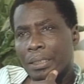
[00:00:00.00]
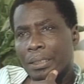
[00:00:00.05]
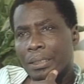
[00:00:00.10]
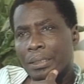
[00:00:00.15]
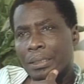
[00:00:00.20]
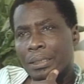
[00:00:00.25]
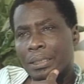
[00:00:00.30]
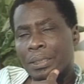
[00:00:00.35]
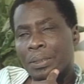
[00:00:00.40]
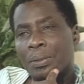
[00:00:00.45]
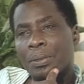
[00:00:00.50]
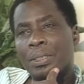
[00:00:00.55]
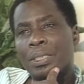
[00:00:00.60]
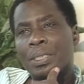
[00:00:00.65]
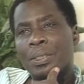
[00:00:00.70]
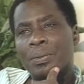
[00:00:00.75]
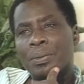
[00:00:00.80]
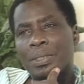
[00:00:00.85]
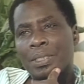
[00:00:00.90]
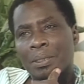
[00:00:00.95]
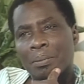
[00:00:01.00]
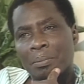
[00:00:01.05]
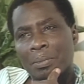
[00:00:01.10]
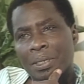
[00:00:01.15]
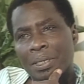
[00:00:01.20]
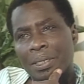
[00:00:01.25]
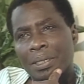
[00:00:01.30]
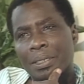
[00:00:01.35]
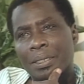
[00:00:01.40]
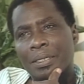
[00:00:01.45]
I said, well, you know
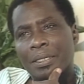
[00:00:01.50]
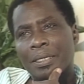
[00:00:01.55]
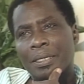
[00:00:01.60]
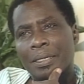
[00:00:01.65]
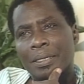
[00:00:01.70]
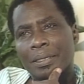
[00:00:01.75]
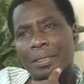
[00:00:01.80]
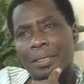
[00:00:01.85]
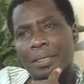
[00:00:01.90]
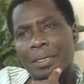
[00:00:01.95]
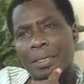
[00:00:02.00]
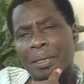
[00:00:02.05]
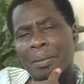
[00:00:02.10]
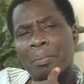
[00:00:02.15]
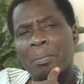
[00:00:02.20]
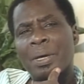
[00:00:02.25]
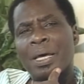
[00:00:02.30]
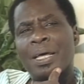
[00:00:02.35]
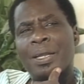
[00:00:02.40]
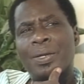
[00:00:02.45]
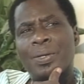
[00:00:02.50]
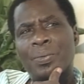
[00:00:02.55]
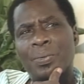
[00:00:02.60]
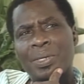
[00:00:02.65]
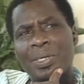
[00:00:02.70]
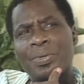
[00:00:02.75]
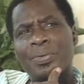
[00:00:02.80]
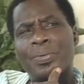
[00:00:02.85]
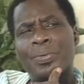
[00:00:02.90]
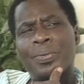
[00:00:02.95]
something? A man know
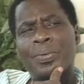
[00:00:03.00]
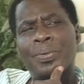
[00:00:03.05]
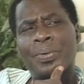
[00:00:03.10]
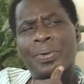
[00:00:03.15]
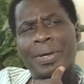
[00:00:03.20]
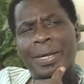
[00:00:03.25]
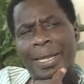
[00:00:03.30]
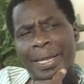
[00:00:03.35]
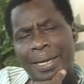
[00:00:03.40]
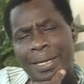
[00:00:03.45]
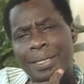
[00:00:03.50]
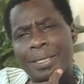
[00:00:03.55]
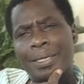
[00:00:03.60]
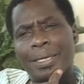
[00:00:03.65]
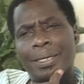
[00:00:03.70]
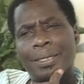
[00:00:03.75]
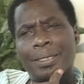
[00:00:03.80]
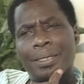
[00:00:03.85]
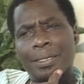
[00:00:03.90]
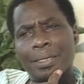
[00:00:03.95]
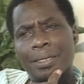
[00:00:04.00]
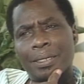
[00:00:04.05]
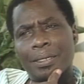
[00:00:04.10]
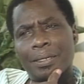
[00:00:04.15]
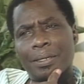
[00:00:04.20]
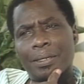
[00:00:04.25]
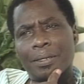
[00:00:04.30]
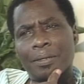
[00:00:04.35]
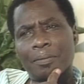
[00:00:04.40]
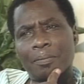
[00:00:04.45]
he really getting it.
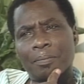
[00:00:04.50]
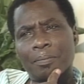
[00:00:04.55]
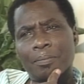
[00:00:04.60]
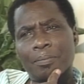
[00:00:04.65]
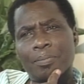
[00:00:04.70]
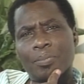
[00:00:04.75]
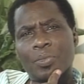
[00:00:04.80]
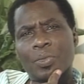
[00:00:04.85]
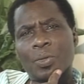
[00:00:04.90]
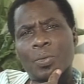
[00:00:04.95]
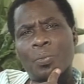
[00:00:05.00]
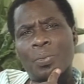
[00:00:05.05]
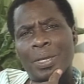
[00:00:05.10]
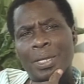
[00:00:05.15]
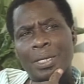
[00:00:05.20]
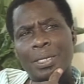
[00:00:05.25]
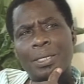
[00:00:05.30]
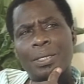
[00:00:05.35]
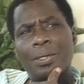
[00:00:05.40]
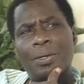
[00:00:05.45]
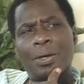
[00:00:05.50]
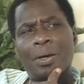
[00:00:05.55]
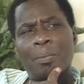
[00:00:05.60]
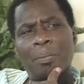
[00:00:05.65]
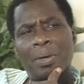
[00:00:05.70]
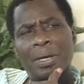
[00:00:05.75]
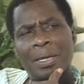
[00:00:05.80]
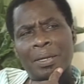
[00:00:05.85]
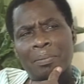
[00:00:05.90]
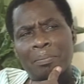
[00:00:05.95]
Then you
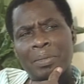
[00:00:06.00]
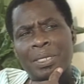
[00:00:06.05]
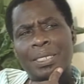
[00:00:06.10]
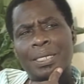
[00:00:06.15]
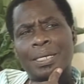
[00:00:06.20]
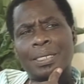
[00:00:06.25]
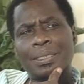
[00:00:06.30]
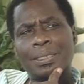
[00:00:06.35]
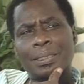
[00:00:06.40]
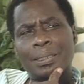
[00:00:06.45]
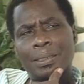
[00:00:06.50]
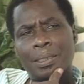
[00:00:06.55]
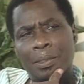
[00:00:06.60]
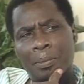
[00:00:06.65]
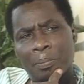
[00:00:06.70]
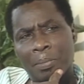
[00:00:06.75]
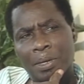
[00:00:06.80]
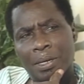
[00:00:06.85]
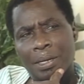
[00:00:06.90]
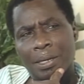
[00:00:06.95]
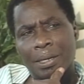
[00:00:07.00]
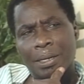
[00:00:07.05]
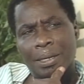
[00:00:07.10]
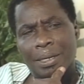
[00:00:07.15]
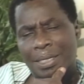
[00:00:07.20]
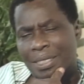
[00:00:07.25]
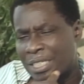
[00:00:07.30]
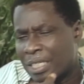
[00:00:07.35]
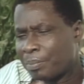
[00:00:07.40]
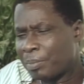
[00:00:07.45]
come and meet a slipper.
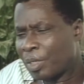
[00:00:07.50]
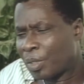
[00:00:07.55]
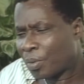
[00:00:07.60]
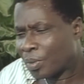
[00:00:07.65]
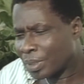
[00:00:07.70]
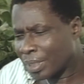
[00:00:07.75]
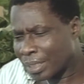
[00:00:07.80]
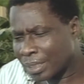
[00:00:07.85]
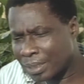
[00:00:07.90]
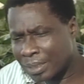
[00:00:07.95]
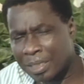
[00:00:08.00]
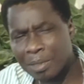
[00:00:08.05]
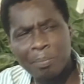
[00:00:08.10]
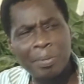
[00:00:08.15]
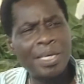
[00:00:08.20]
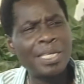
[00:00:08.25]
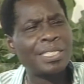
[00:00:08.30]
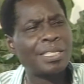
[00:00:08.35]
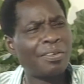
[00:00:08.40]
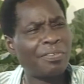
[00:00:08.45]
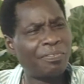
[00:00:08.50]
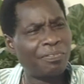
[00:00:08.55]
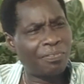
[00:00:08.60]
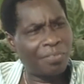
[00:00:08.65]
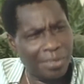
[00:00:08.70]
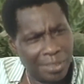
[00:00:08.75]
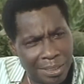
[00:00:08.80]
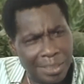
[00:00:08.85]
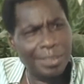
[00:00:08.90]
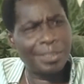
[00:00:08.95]
I said, because a slipper is a
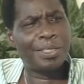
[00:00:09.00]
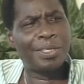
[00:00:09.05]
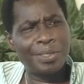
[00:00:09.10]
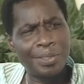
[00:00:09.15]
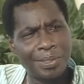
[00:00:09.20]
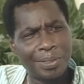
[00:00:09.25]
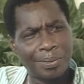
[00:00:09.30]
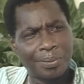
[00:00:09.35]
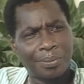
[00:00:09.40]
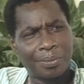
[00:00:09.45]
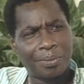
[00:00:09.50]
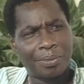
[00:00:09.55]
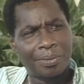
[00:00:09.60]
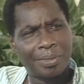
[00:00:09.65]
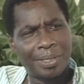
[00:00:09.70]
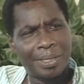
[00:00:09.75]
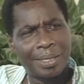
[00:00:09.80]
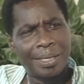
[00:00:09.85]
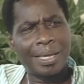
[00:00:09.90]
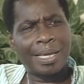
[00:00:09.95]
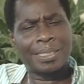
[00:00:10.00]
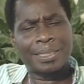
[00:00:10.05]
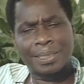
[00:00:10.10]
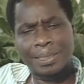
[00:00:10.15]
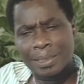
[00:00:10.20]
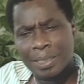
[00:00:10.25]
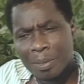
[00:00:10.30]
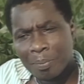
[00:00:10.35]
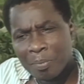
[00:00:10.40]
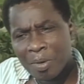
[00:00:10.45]
funny thing, you know. A
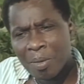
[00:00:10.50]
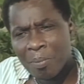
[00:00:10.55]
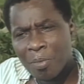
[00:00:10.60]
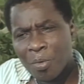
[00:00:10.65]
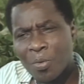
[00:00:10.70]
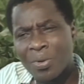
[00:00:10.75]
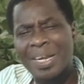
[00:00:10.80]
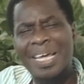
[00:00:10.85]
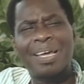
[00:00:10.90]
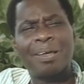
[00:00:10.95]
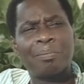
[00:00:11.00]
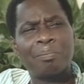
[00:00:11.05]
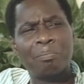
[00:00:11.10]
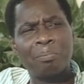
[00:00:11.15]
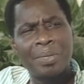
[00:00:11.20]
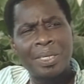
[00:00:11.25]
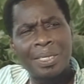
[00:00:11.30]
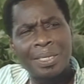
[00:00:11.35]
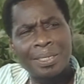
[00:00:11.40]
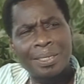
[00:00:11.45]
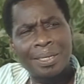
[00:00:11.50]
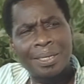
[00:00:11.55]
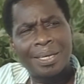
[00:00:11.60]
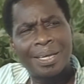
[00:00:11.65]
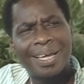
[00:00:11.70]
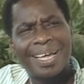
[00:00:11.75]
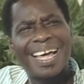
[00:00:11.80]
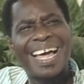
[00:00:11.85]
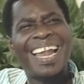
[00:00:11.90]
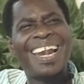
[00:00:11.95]
slipper moon mean
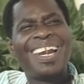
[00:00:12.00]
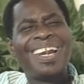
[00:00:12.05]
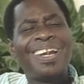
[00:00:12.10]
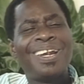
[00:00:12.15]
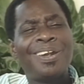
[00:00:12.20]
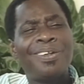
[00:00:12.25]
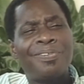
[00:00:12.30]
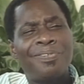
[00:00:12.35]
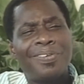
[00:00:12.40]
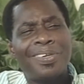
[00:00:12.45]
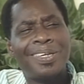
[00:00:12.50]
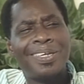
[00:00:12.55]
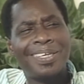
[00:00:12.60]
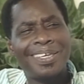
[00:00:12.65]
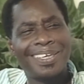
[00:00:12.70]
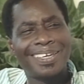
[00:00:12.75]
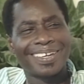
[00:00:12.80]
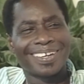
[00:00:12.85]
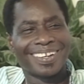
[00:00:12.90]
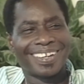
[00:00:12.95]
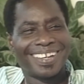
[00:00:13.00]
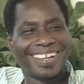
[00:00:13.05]
a living here.